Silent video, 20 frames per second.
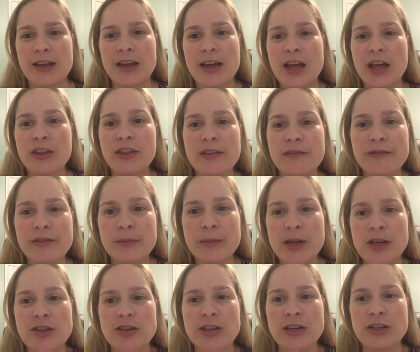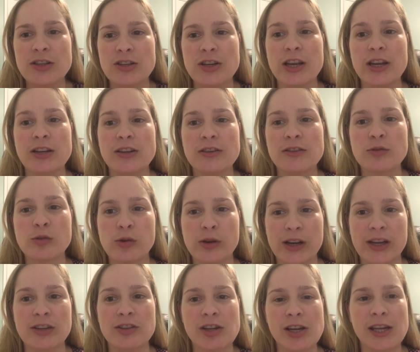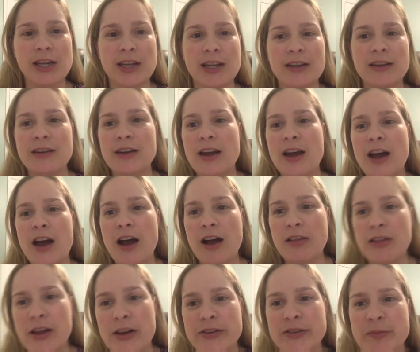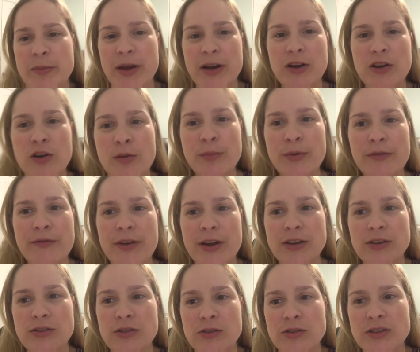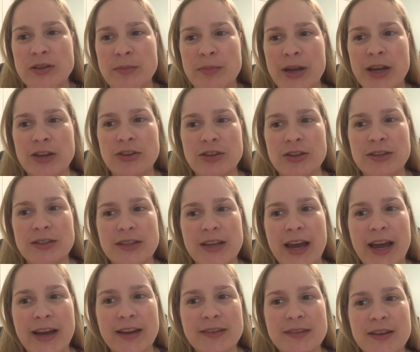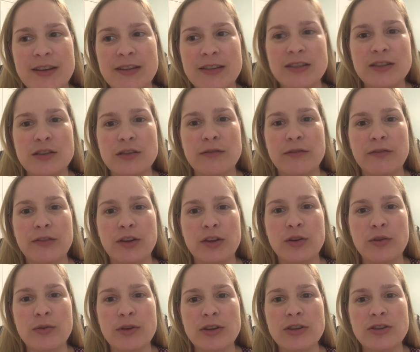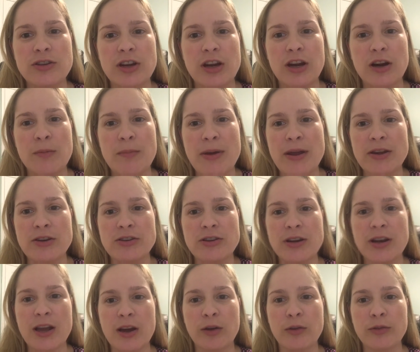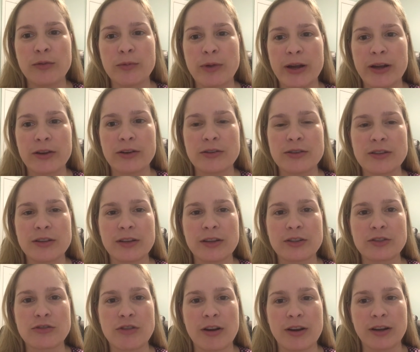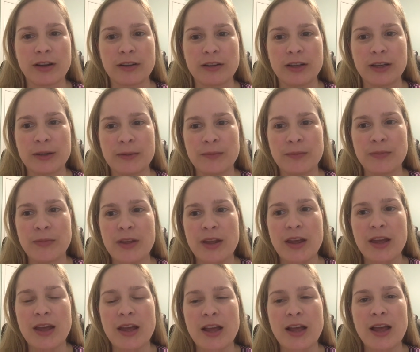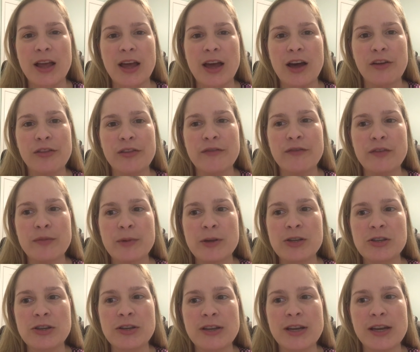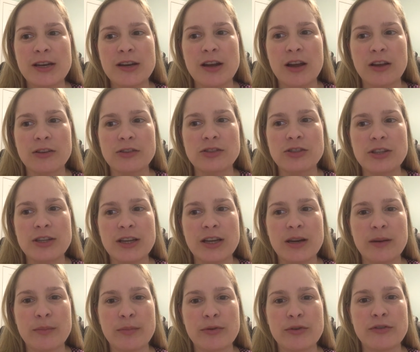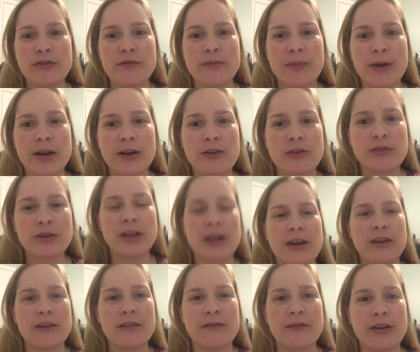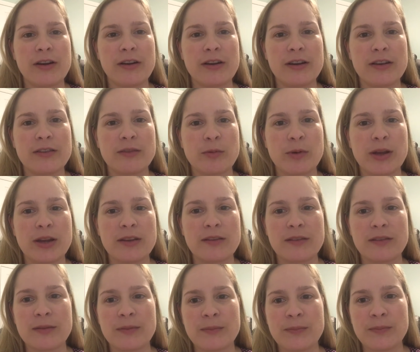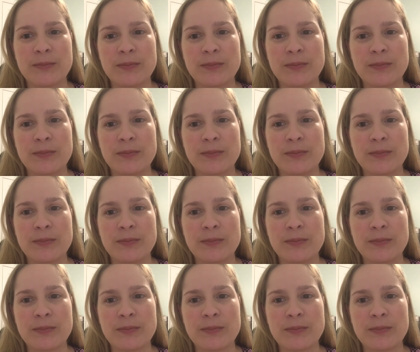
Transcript: Health Information Exchange, or HIE, allows medical professionals and patients access to view and share patient health records electronically. Health information technology can improve medical care in various ways.